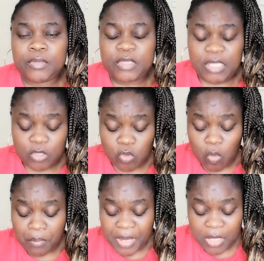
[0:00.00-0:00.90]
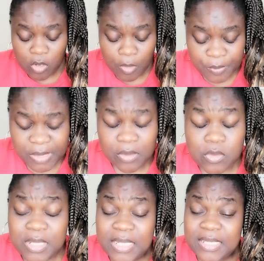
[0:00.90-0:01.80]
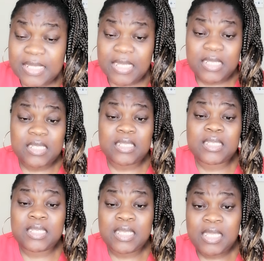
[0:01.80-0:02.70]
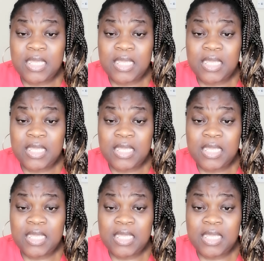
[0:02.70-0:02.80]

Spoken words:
There are so many obstacles that are standing